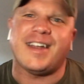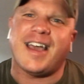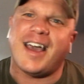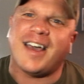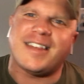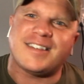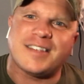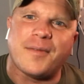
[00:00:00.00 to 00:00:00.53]

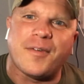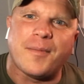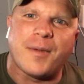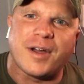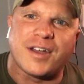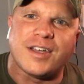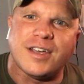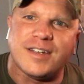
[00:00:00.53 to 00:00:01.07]
Not some of them
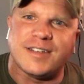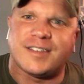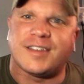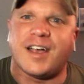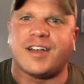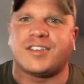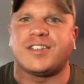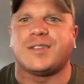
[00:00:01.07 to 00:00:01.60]
are good
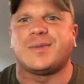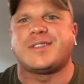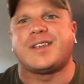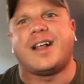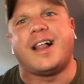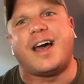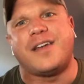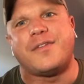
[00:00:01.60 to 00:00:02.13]
discussions,
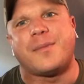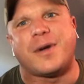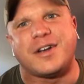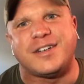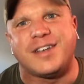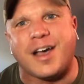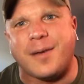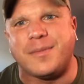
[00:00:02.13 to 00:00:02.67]
a lot of them are
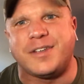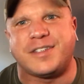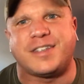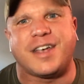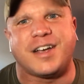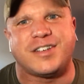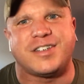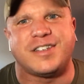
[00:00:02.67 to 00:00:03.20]
dumb
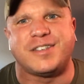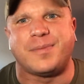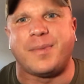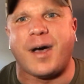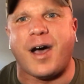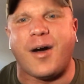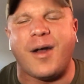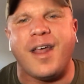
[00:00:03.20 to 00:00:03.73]
discussions
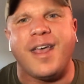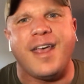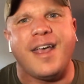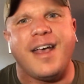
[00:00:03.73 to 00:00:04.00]
about.